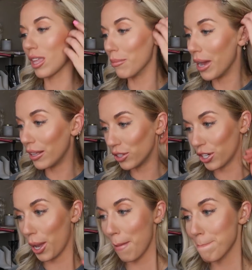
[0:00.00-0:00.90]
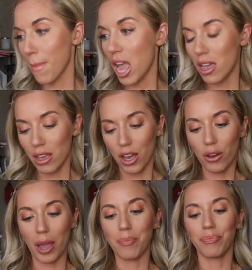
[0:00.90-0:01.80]
matte look.
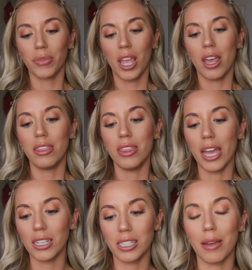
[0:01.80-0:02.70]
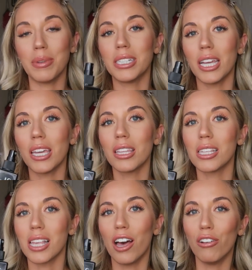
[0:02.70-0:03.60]
Okay, next I've been taking
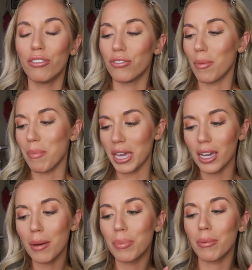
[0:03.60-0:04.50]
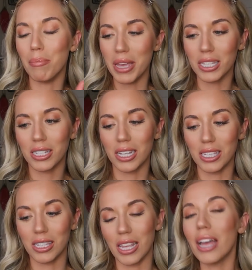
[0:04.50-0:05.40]
this e.l.f. Makeup Mist
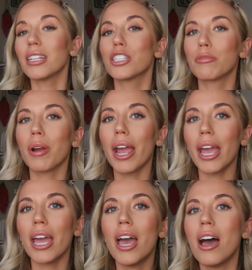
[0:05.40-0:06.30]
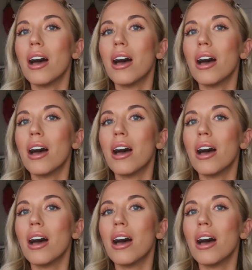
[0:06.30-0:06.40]
and Set Spray